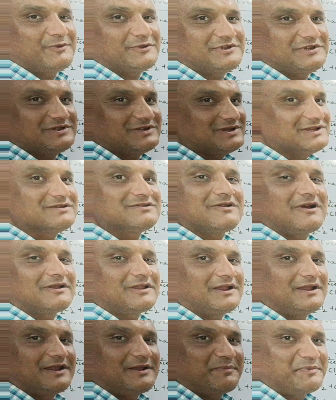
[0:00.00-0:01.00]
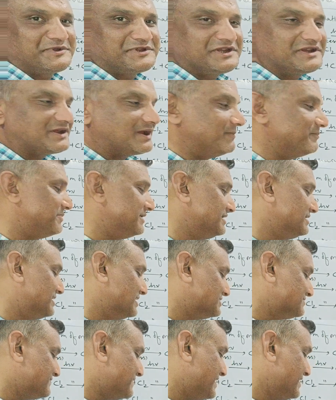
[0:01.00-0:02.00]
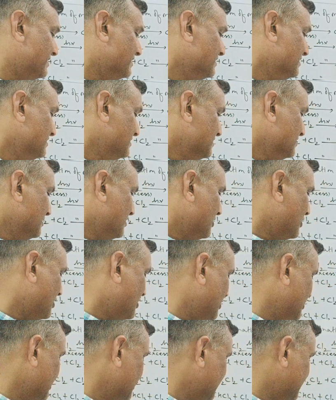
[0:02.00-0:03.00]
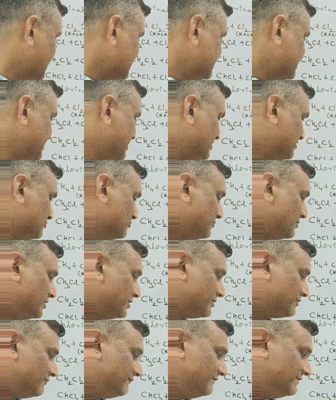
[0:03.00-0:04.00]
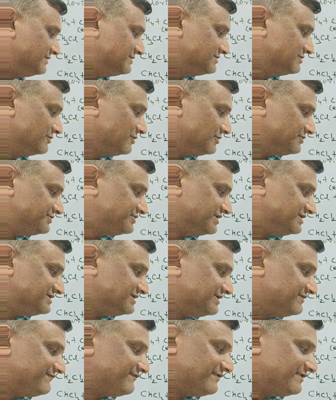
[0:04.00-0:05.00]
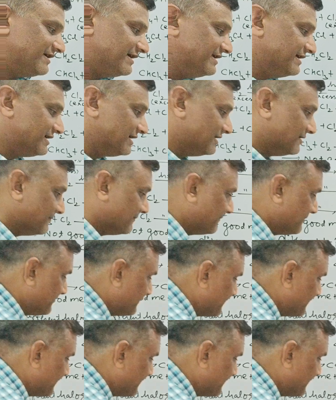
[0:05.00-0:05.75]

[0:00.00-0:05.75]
process is not 100% complete. That's why all the Cl2 molecule will not change in free radical.